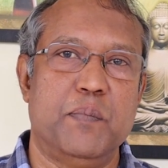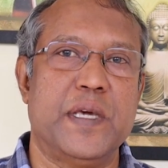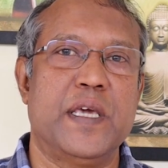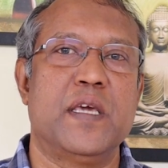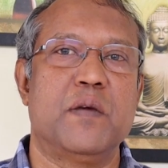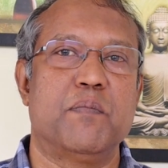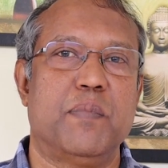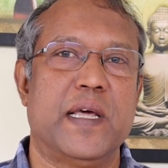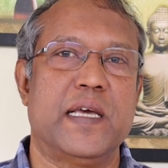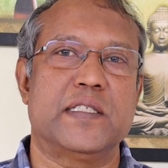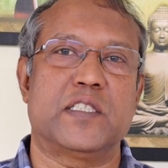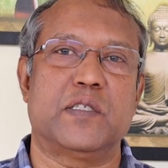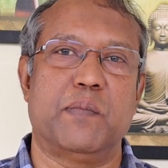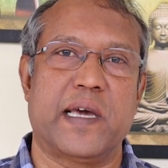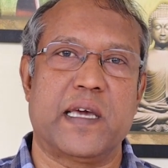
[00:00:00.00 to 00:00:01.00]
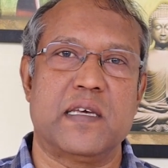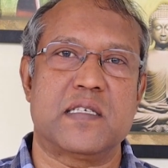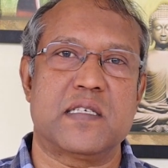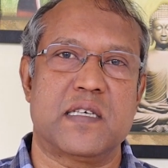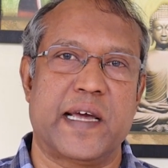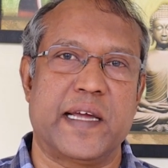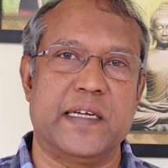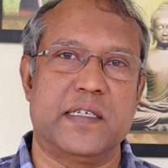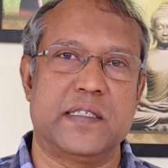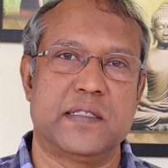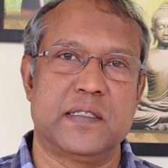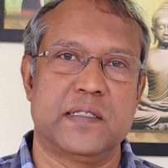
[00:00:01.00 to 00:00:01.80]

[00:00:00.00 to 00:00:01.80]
being placed by his side.